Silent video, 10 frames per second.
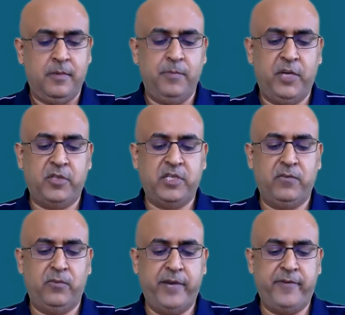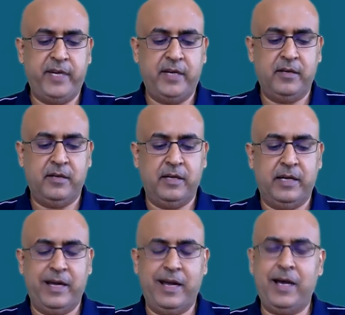because they're wondering
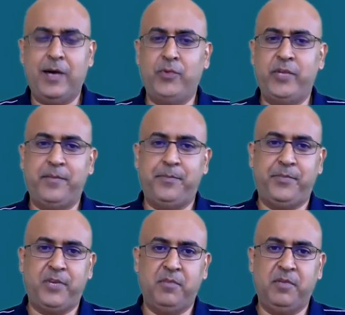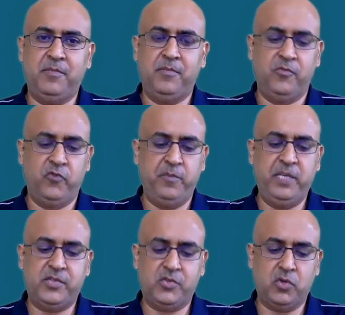how that problem would be
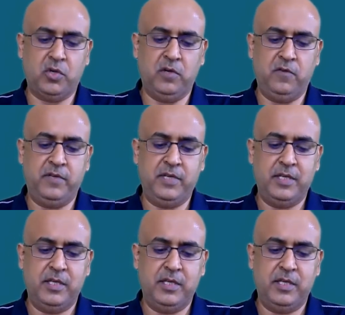solved,